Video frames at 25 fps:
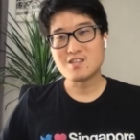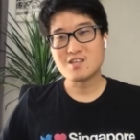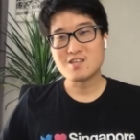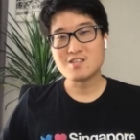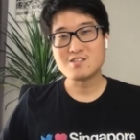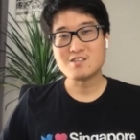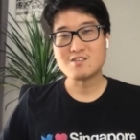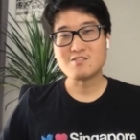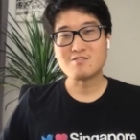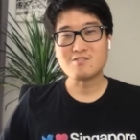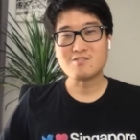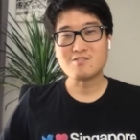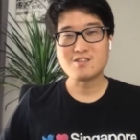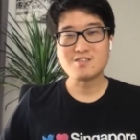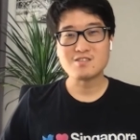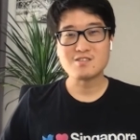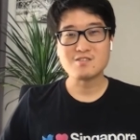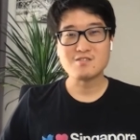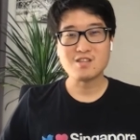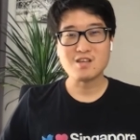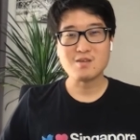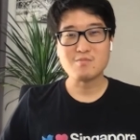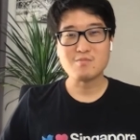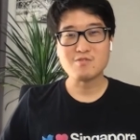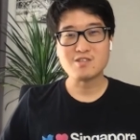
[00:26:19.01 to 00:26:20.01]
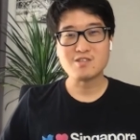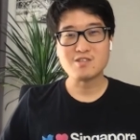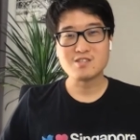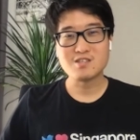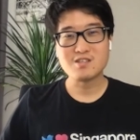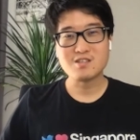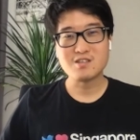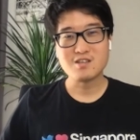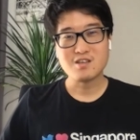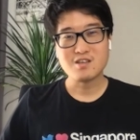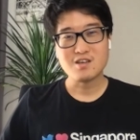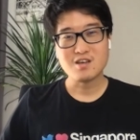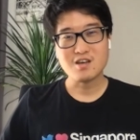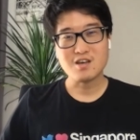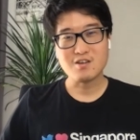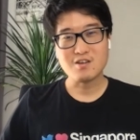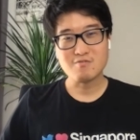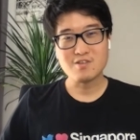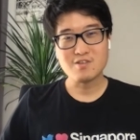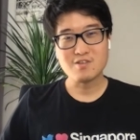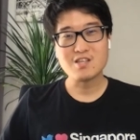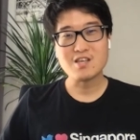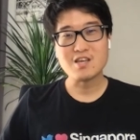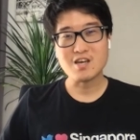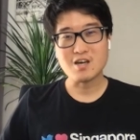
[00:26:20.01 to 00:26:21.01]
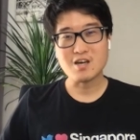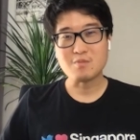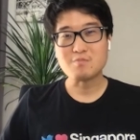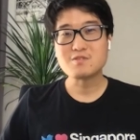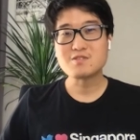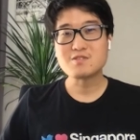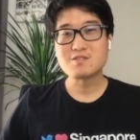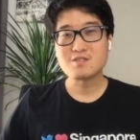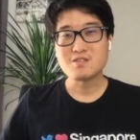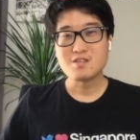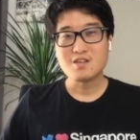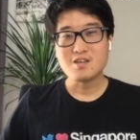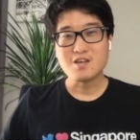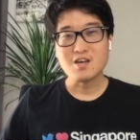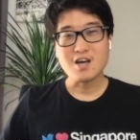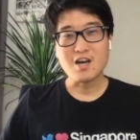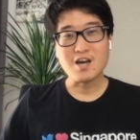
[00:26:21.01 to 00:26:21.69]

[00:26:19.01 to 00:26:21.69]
and asynchronous collaboration really helps.